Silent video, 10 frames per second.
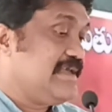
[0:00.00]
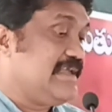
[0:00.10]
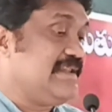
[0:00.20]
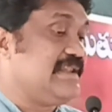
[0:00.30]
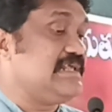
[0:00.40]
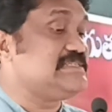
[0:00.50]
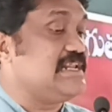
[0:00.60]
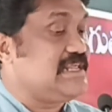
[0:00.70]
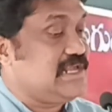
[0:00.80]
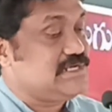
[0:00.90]
In
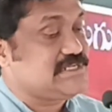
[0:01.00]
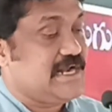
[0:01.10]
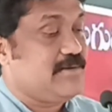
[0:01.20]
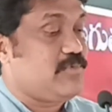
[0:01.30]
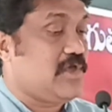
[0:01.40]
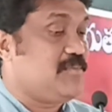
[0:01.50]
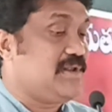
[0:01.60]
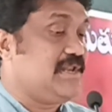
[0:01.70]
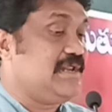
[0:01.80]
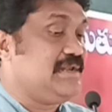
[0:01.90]
recent years,
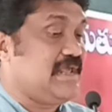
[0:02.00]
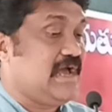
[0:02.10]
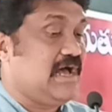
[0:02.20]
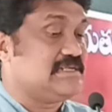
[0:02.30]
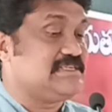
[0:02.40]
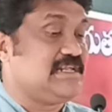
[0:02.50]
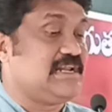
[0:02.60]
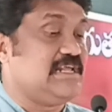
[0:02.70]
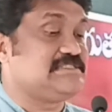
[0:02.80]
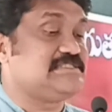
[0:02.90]
unemployment in India has
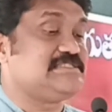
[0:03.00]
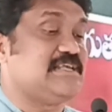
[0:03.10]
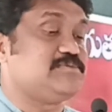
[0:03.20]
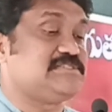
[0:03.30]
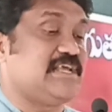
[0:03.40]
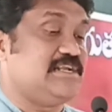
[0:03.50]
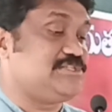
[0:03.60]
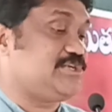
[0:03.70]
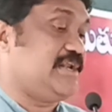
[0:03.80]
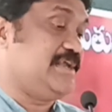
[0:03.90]
increased
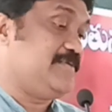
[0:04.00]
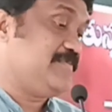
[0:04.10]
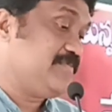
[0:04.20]
substantially.